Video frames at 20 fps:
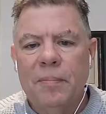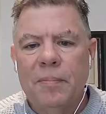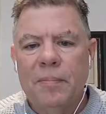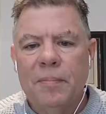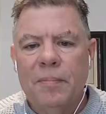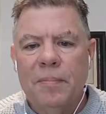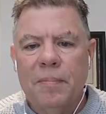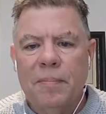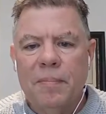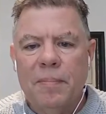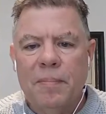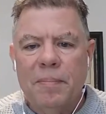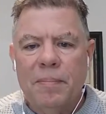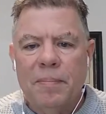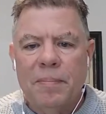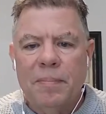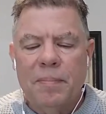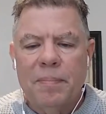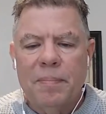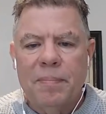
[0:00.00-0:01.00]

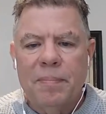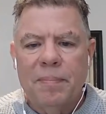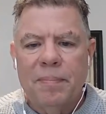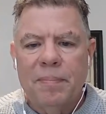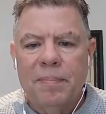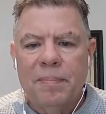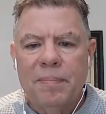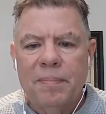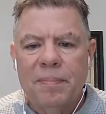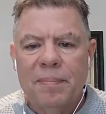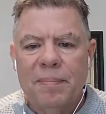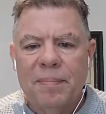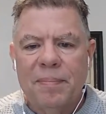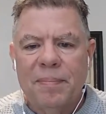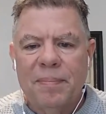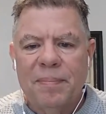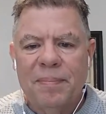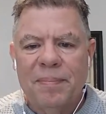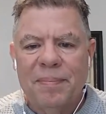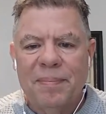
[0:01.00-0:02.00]

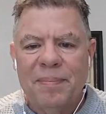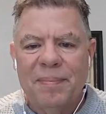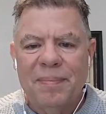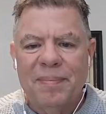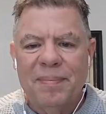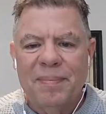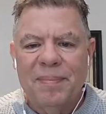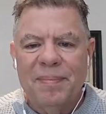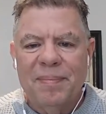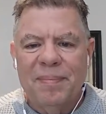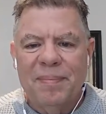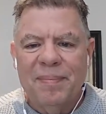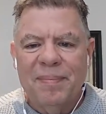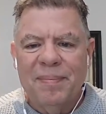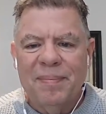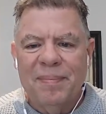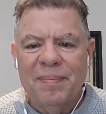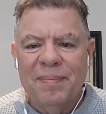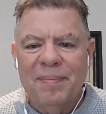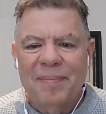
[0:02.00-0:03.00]

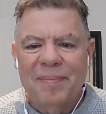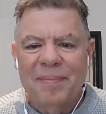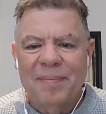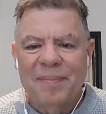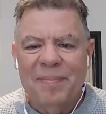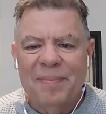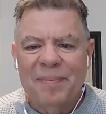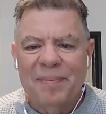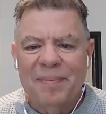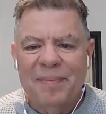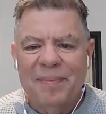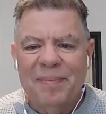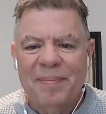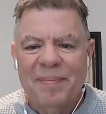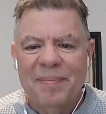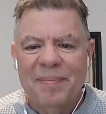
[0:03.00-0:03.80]
[no speech]